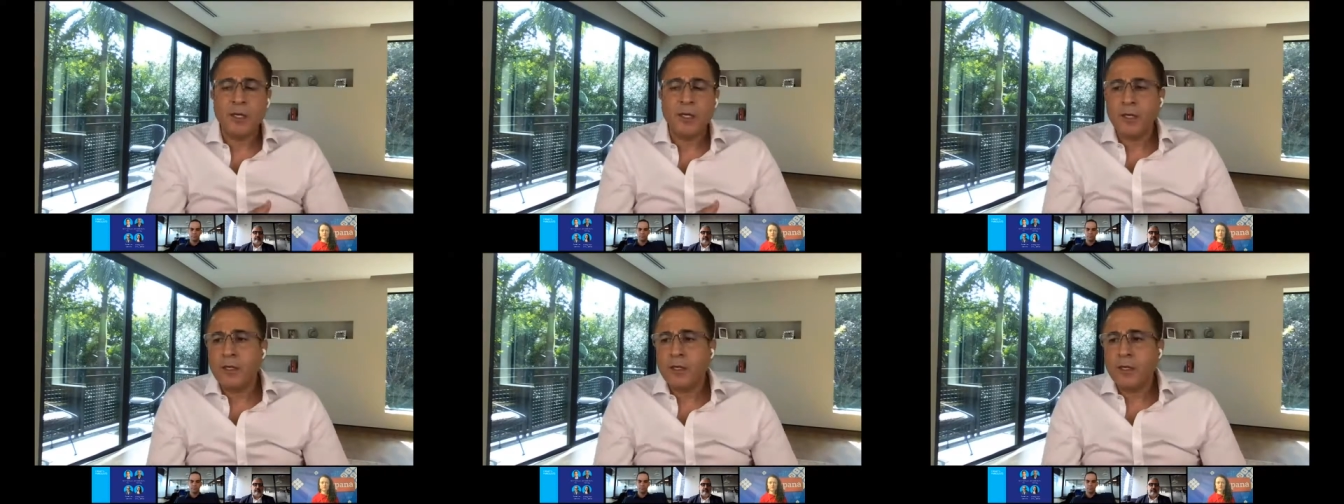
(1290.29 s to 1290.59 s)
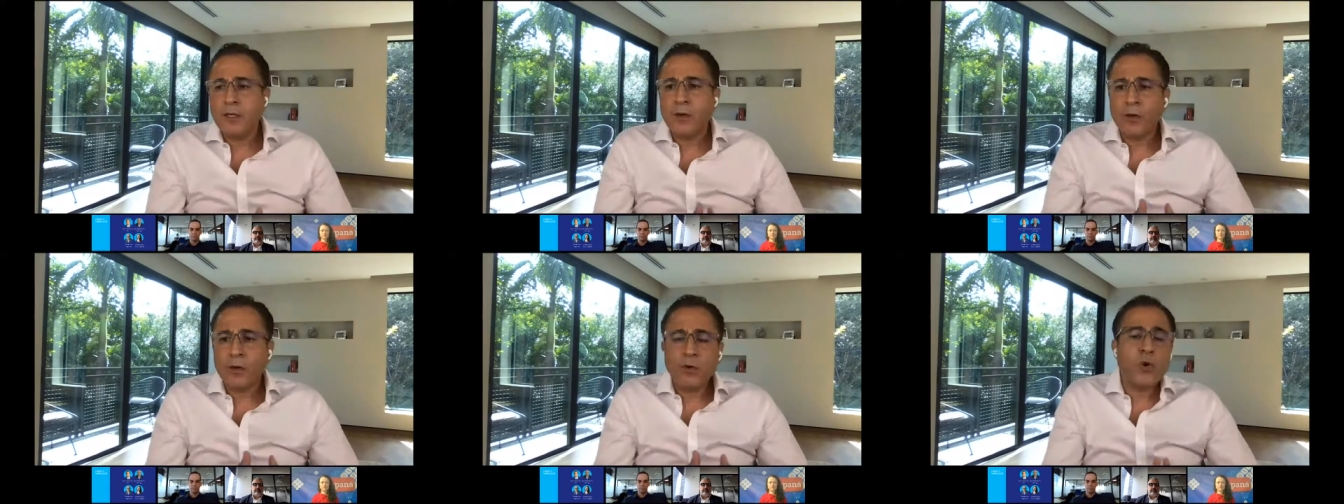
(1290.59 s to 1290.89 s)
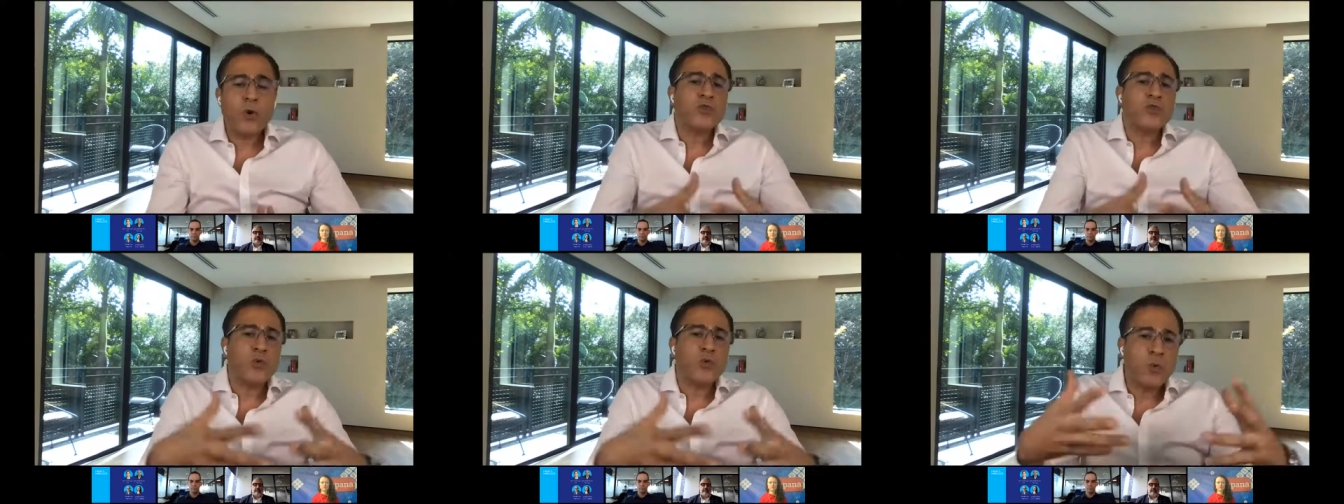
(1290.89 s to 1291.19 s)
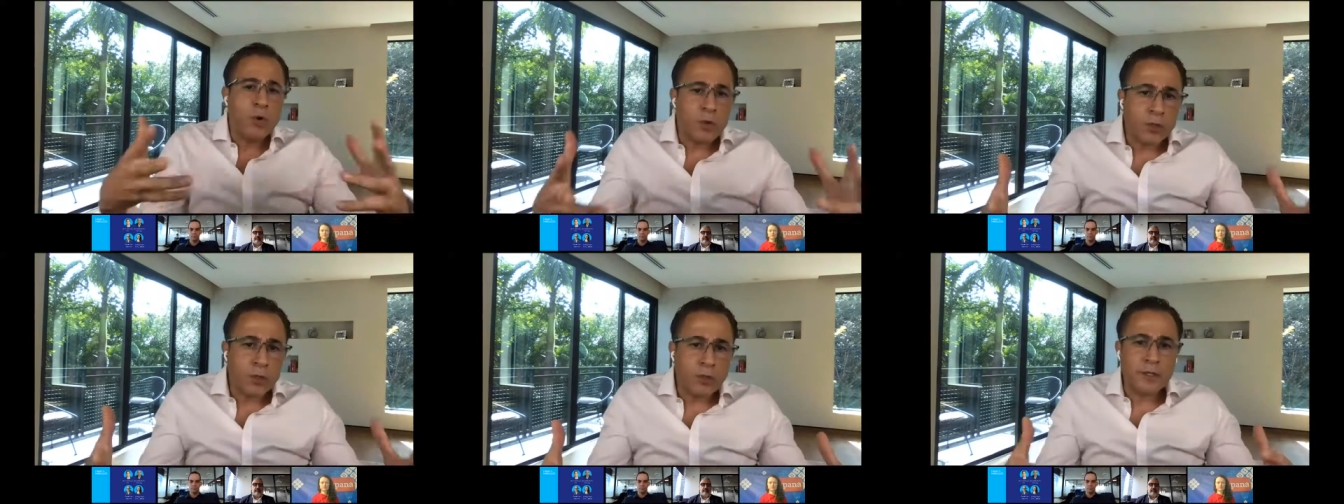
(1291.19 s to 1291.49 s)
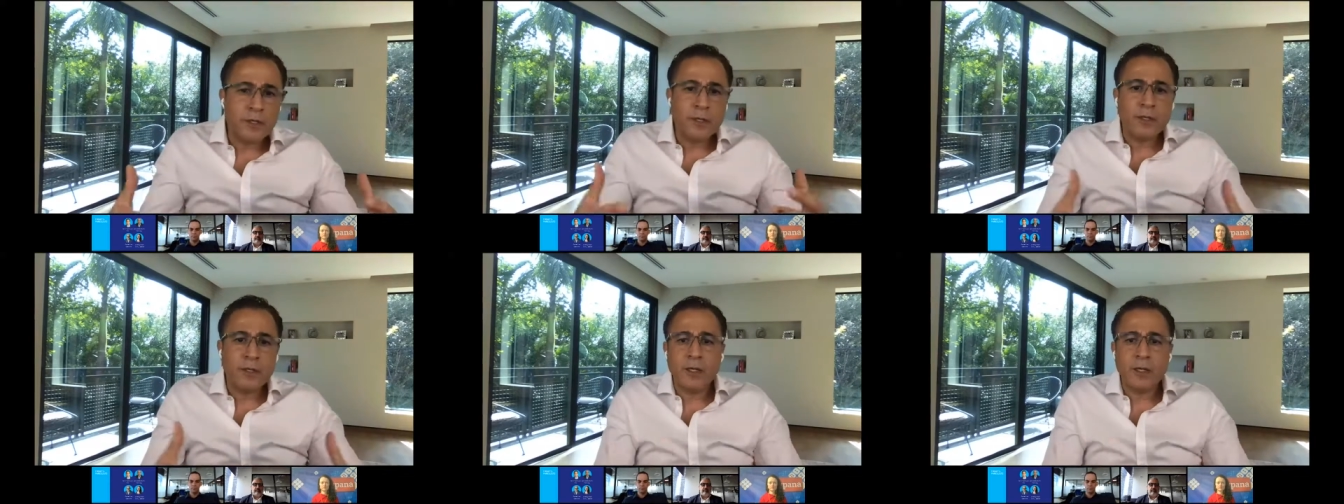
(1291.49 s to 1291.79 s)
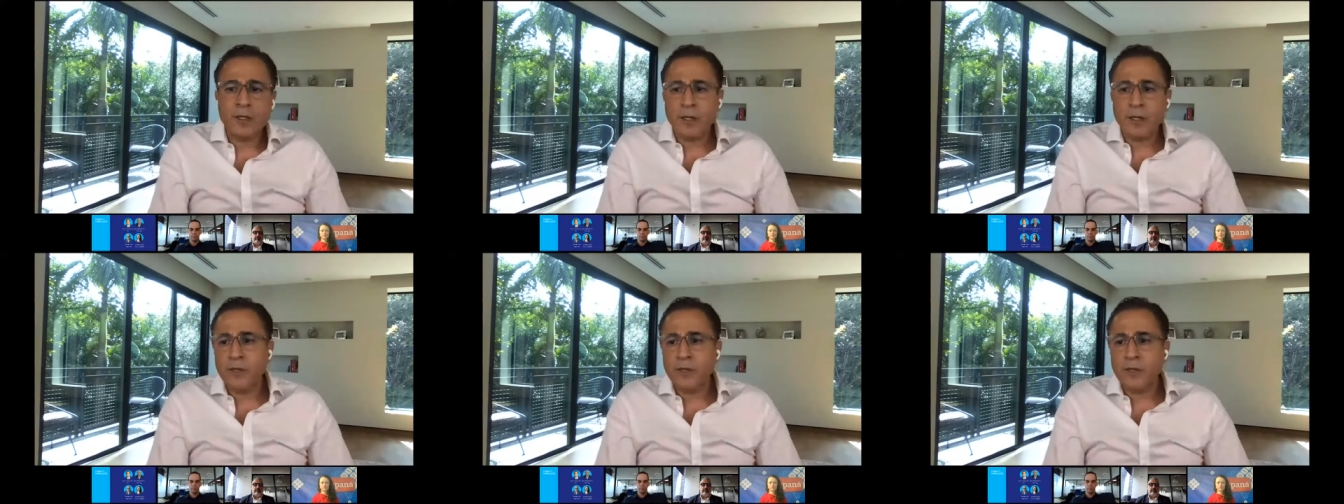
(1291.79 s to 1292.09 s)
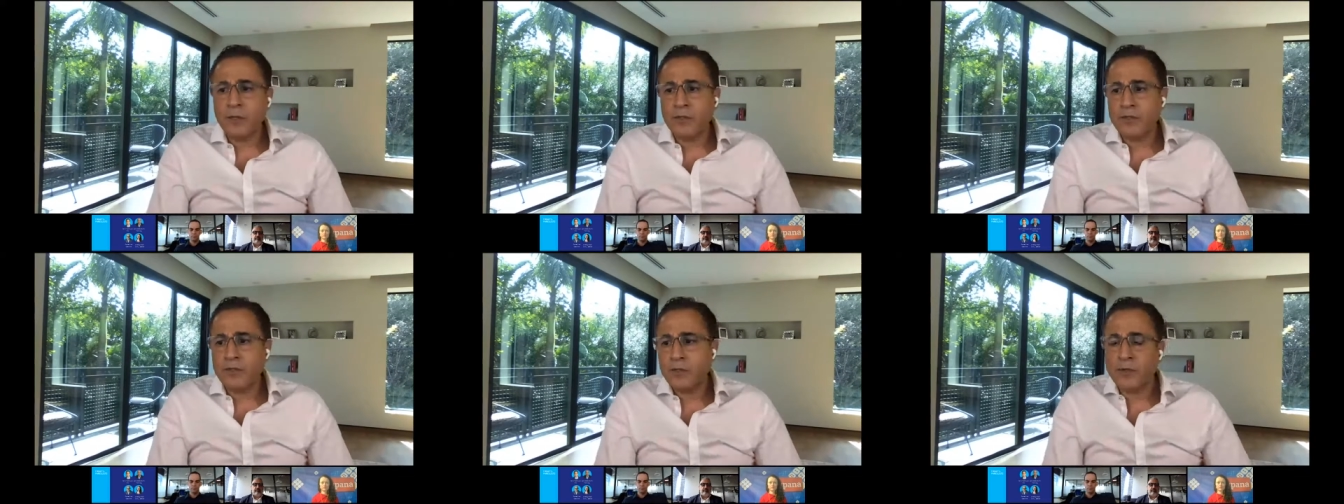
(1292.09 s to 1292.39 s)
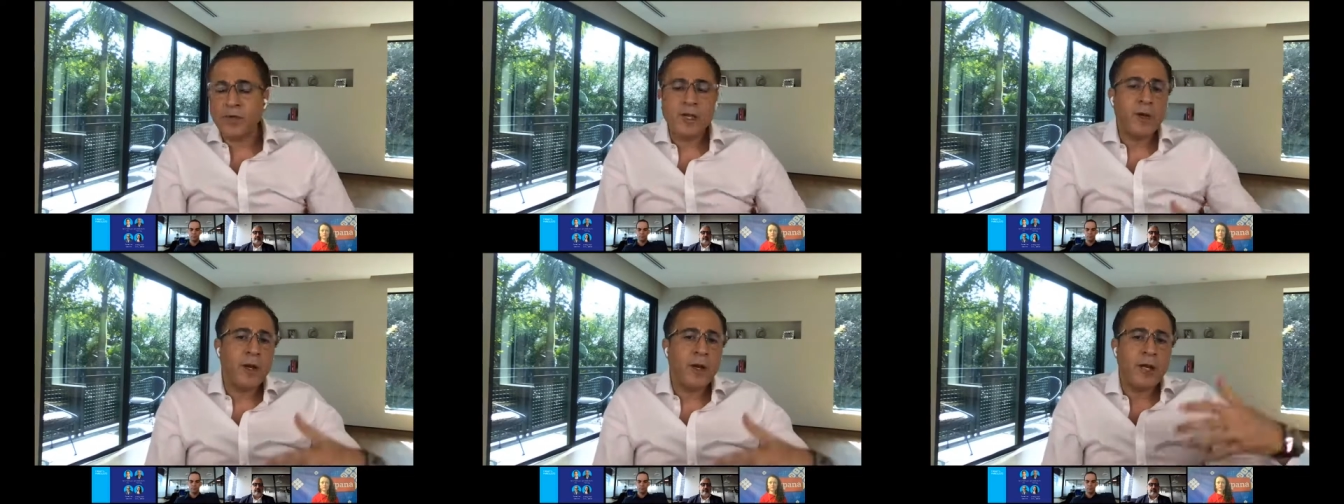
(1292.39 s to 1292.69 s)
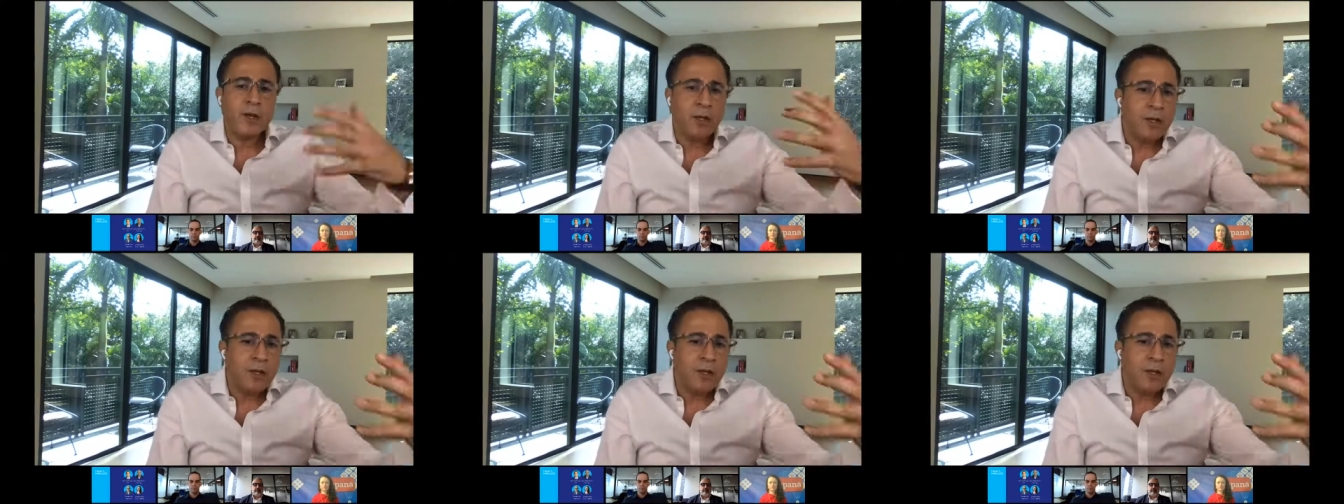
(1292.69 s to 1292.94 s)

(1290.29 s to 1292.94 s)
across the world and is regulated,